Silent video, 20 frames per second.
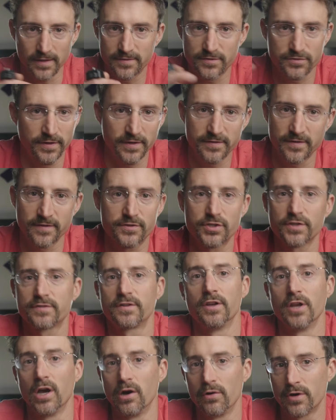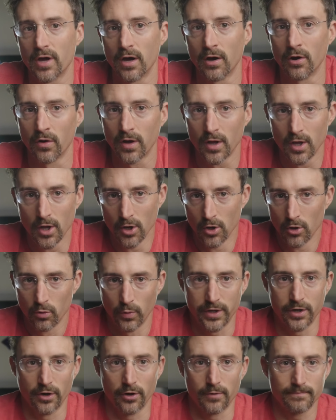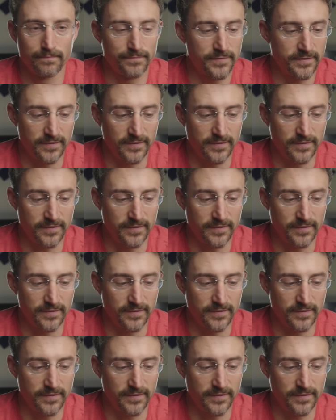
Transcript: this is just a no-go. When you're